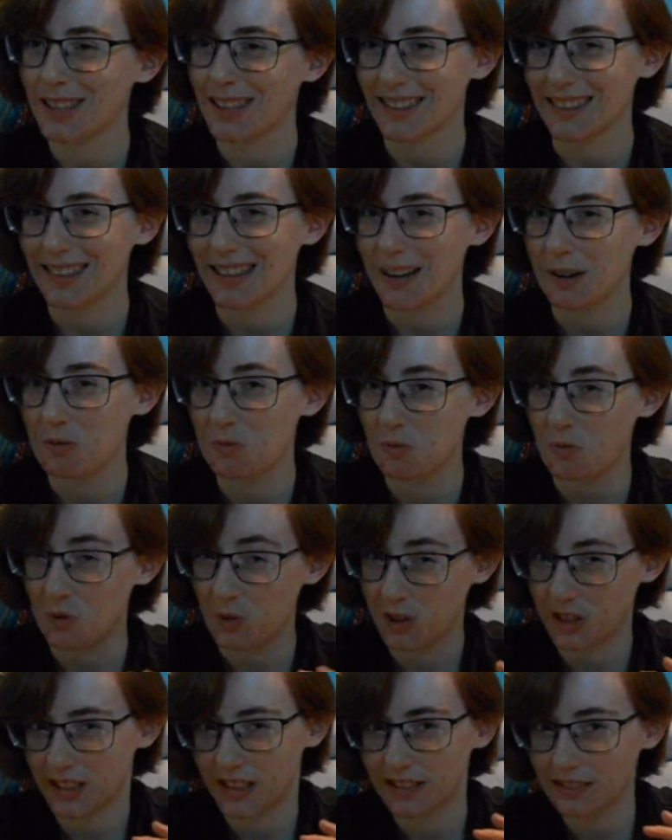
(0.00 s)
that they
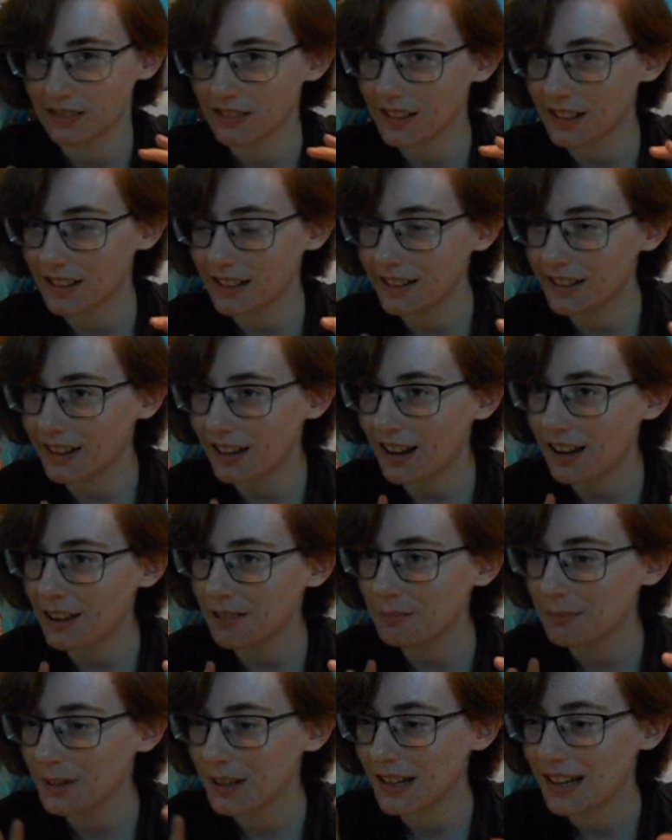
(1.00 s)
would clear
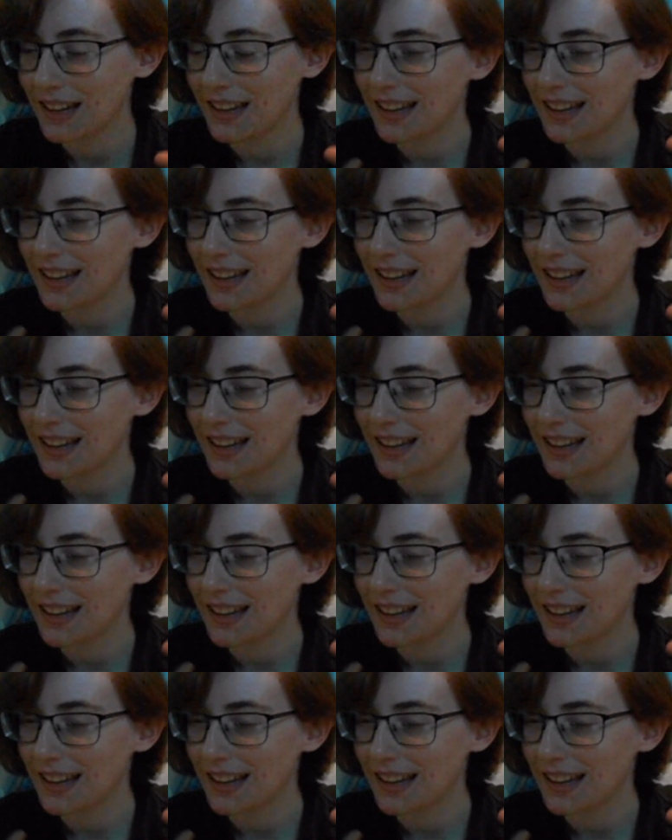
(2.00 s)
up